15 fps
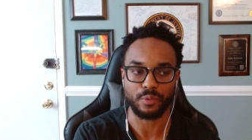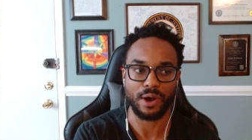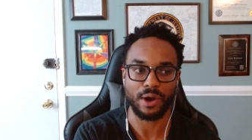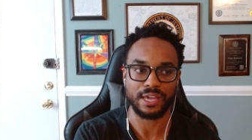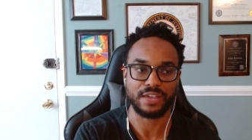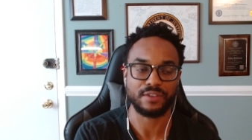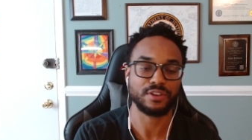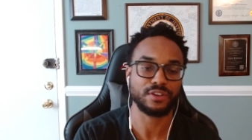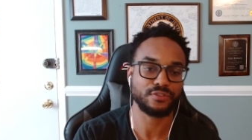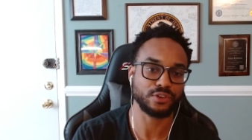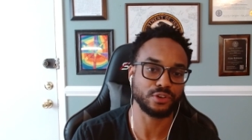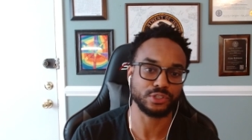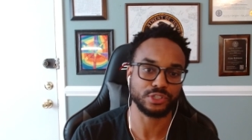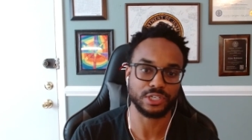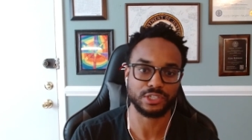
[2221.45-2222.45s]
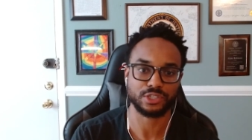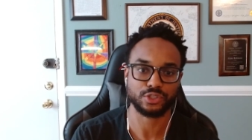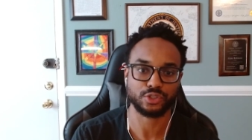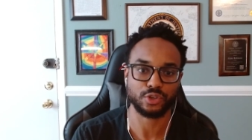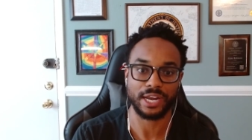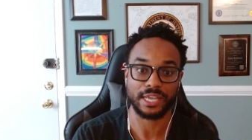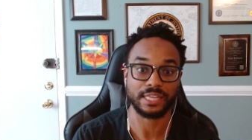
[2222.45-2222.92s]
why, even if you're just
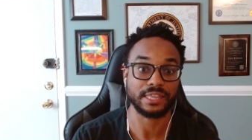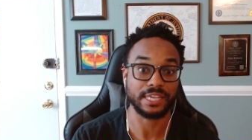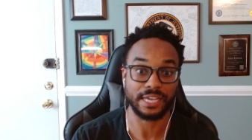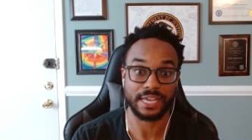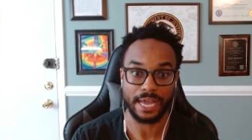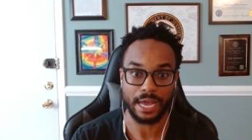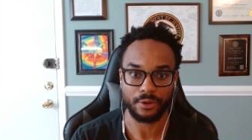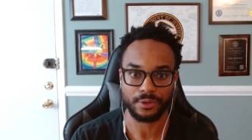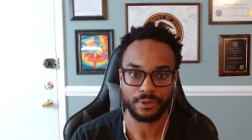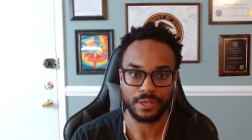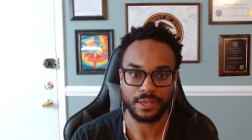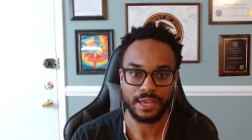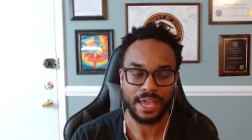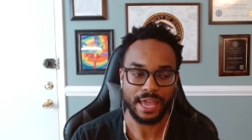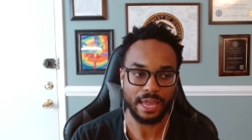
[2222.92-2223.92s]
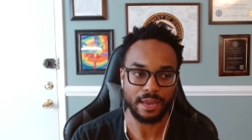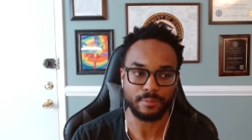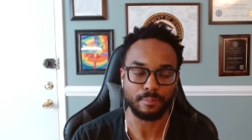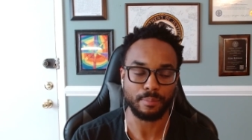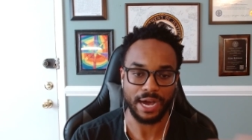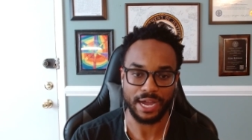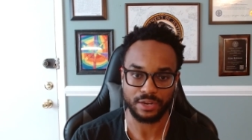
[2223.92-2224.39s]
trying to get the account
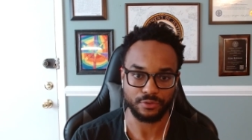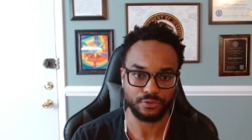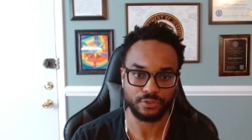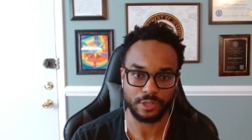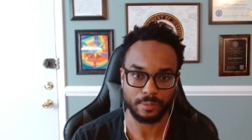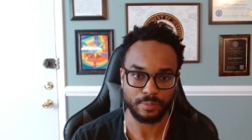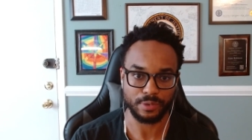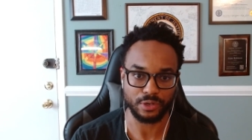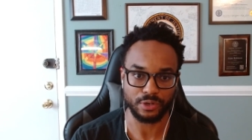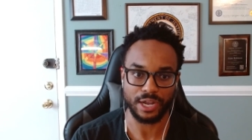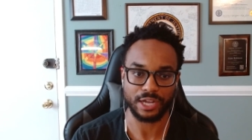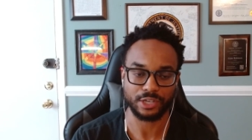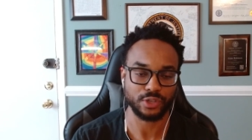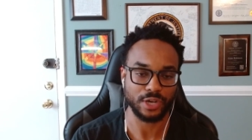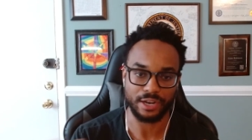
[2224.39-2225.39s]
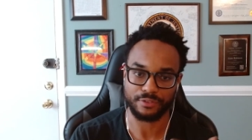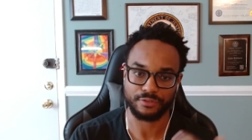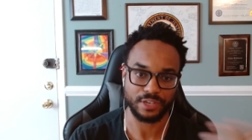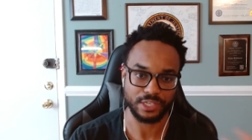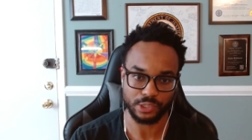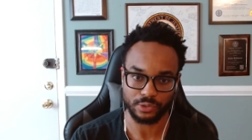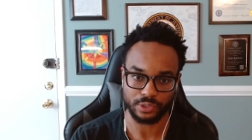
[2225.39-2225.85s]
and buy and flip and you're not trying to
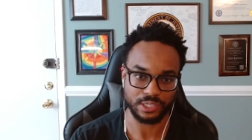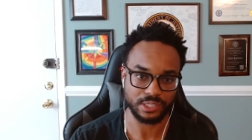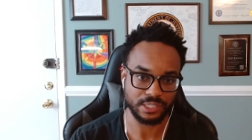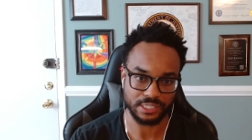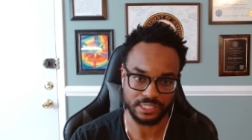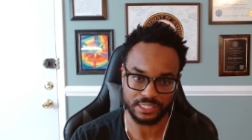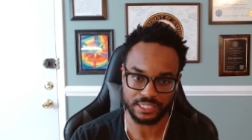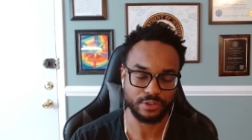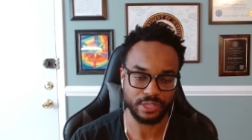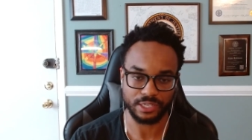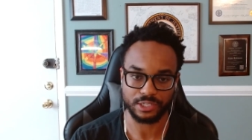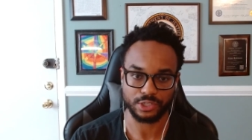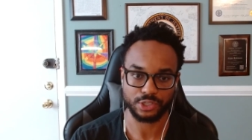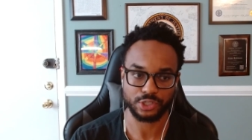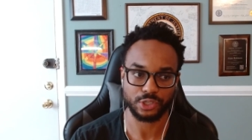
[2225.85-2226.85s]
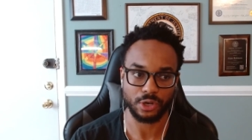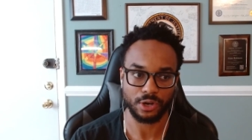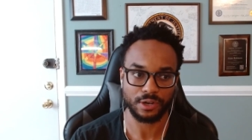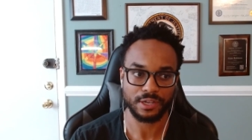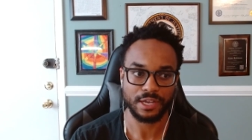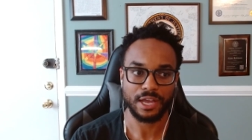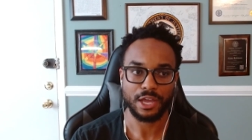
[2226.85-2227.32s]
fix their listings and everything to
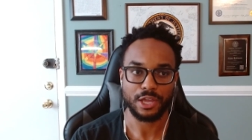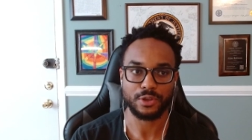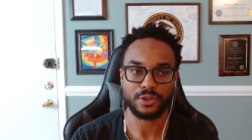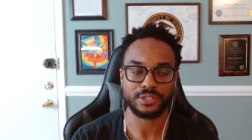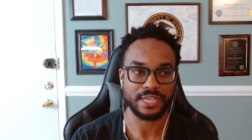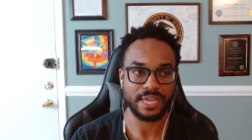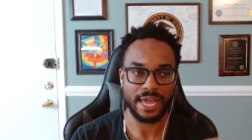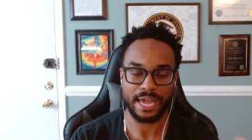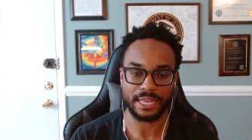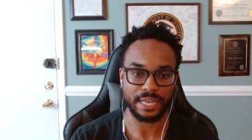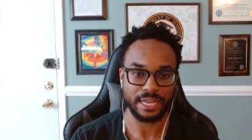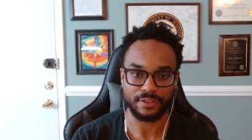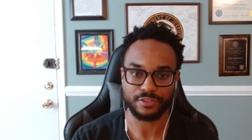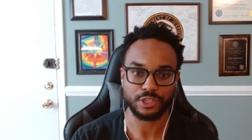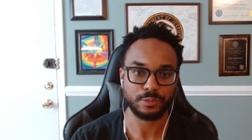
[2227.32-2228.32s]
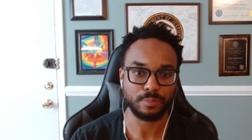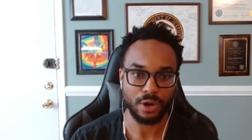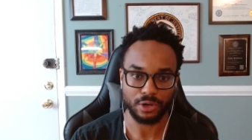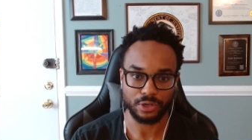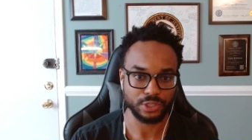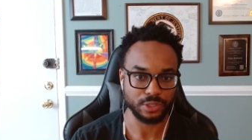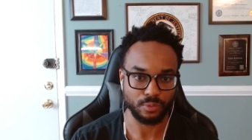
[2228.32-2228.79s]
start, you can say, hey, like if this
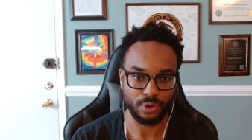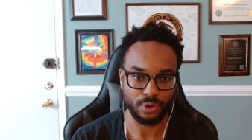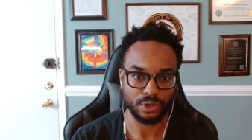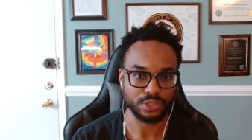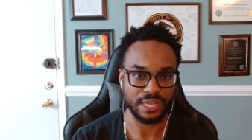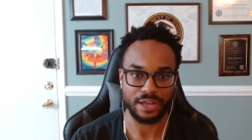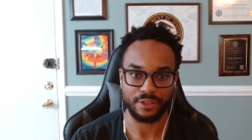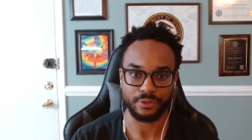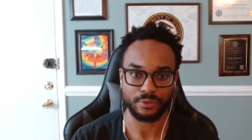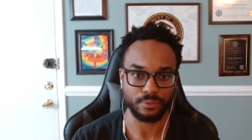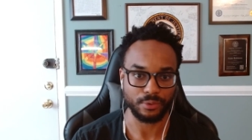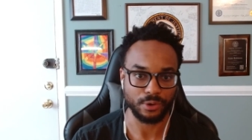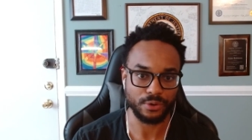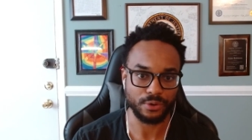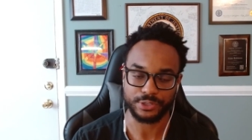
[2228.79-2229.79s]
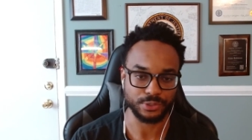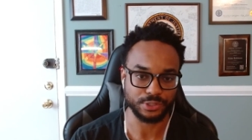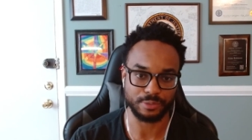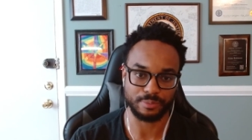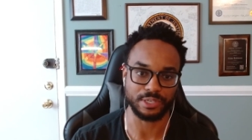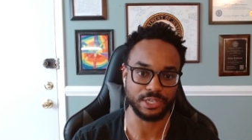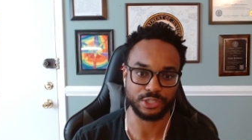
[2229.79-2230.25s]
partnership works down the road, these are
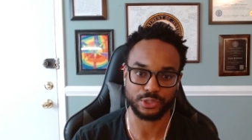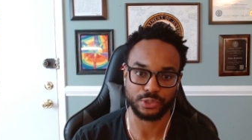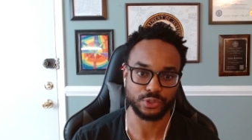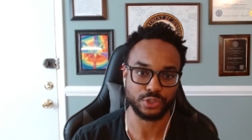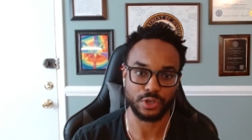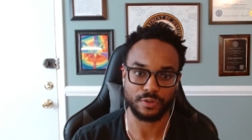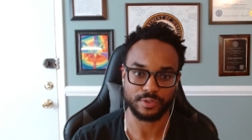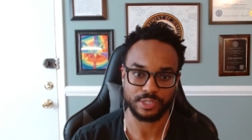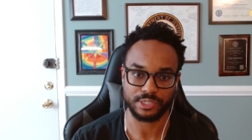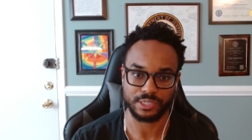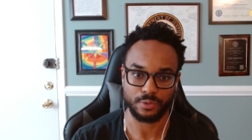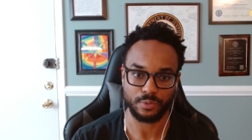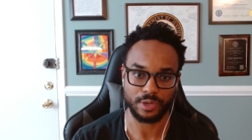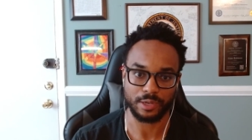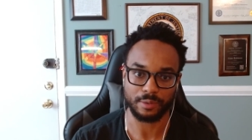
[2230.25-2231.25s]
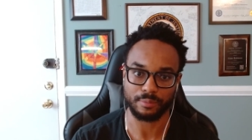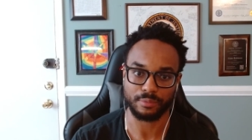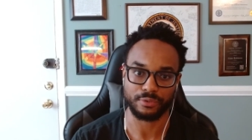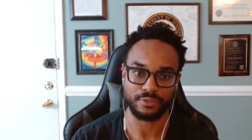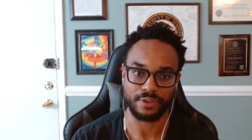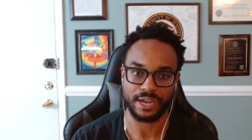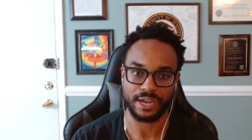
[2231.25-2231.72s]
some additional services that we can
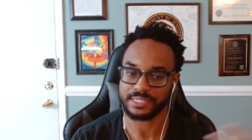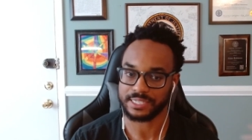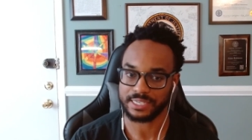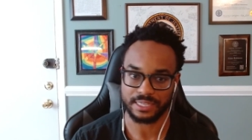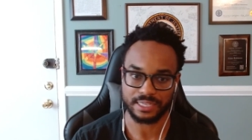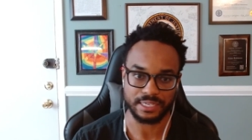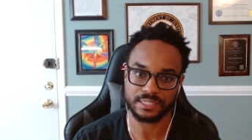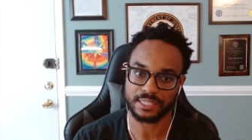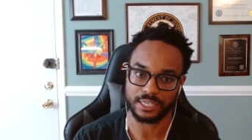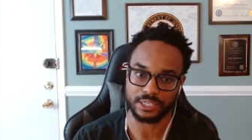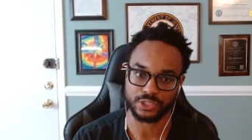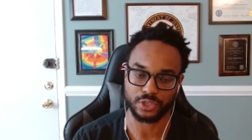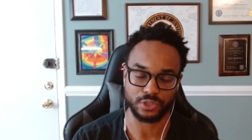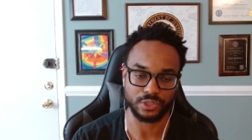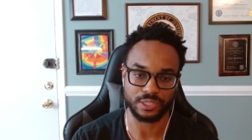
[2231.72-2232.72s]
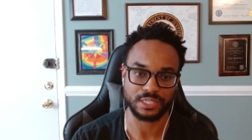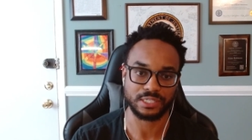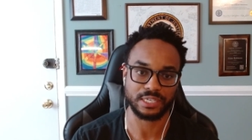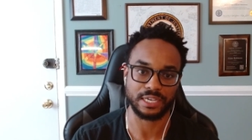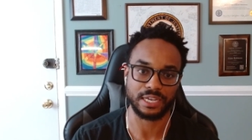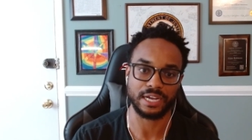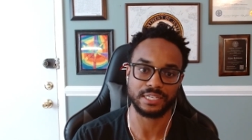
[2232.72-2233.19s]
provide. I see these things on your
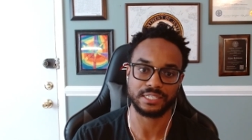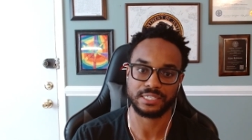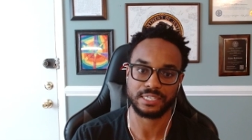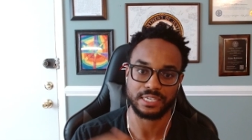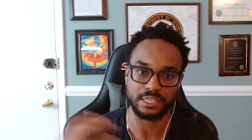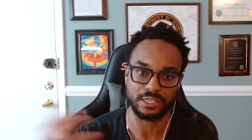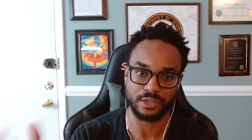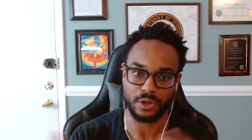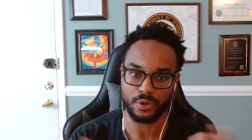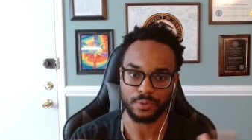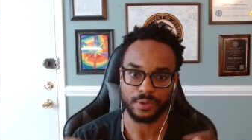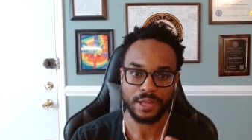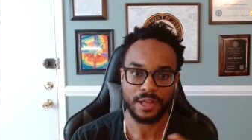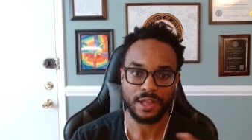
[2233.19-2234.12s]
listing. I see, you know,